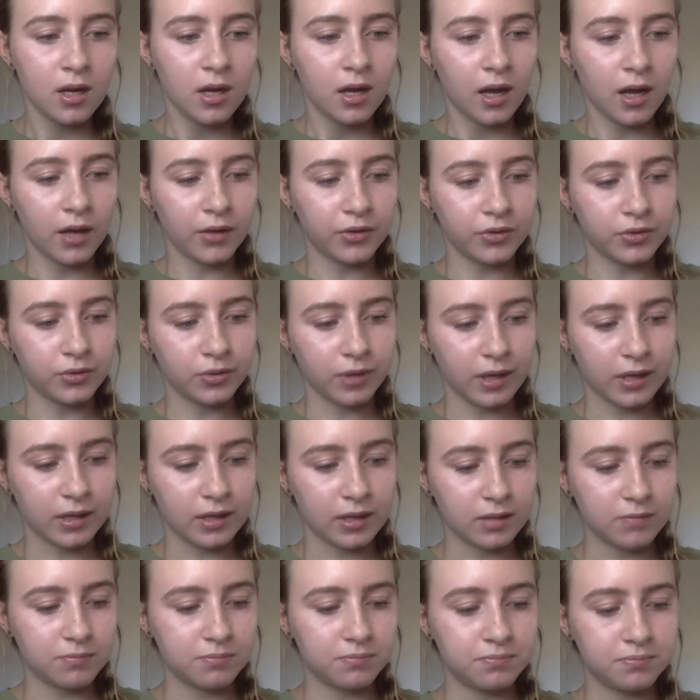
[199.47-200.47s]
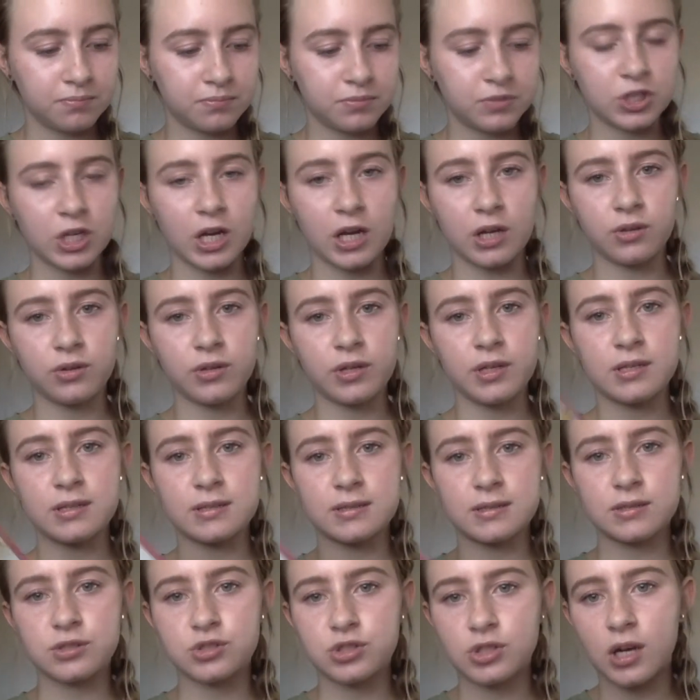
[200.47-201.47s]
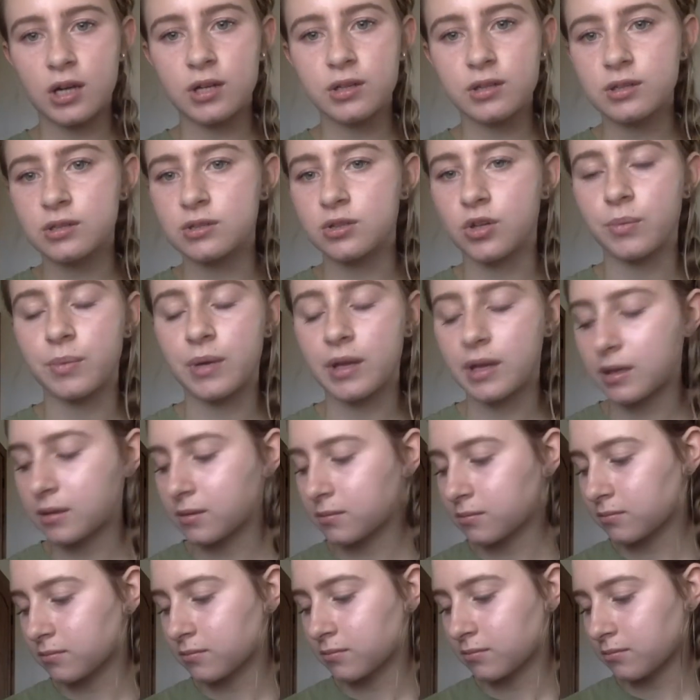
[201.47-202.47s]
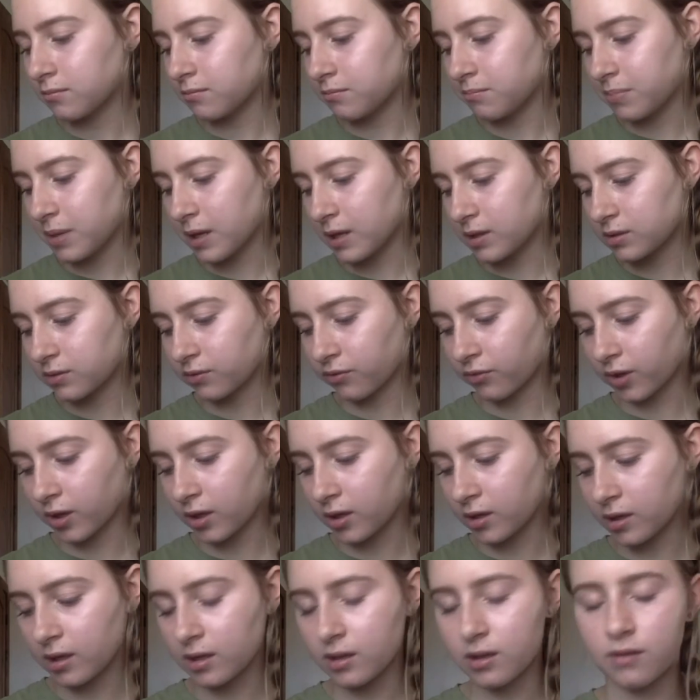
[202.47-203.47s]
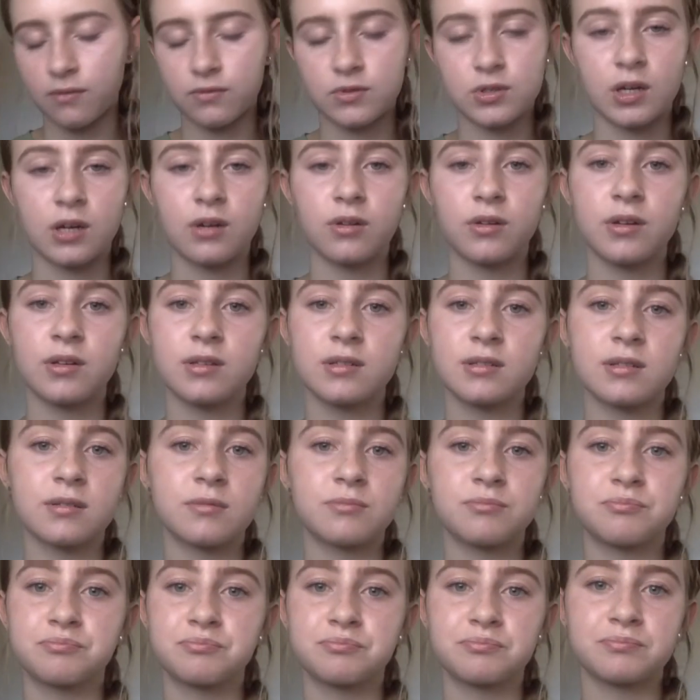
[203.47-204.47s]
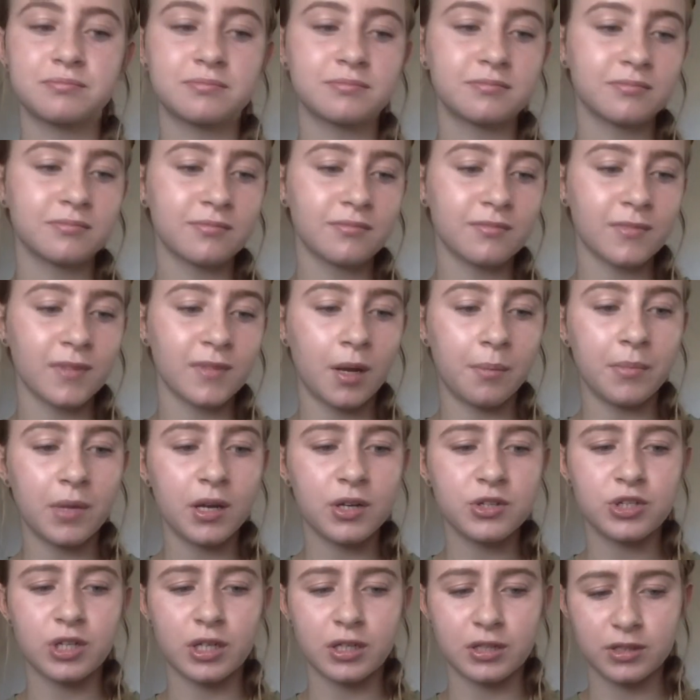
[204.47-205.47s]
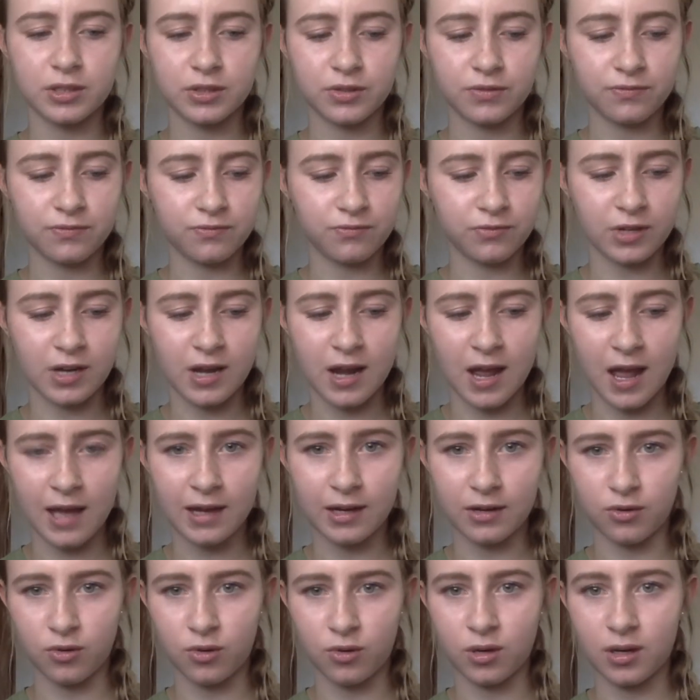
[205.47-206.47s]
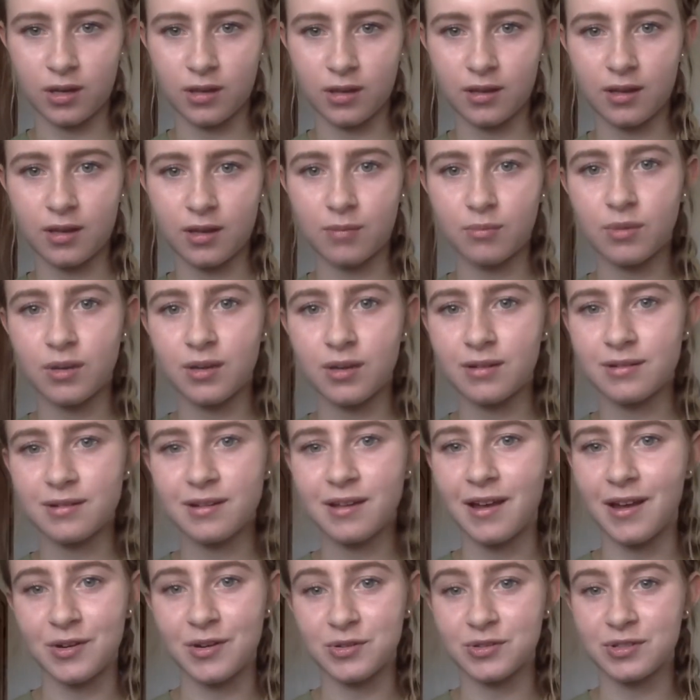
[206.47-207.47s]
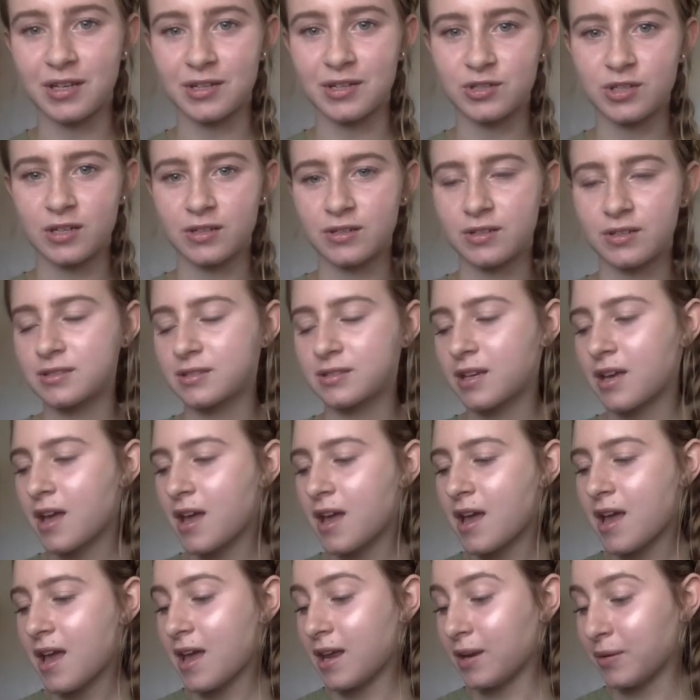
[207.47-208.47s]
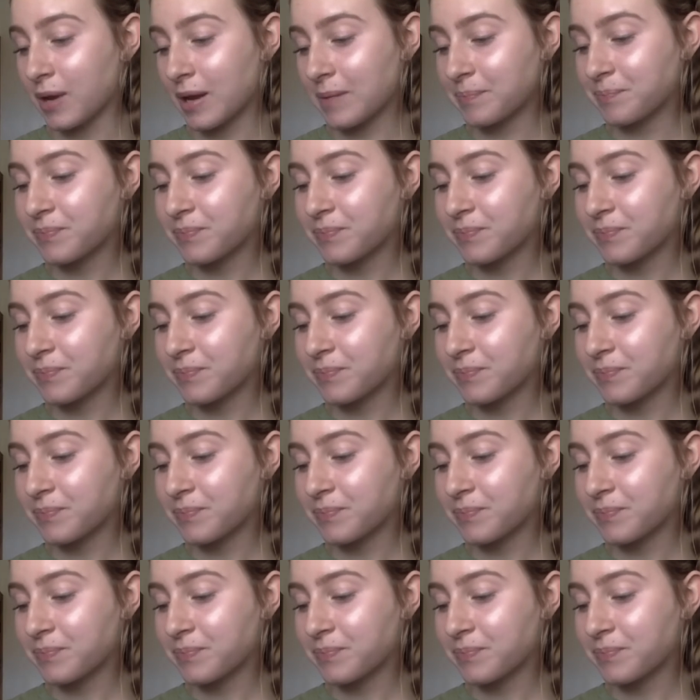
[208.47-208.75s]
I'll do like a checklist. Checklists are my best friend. I love checklists. I'm not a checklist fanatic or anything, but I just like checklists. Anyway,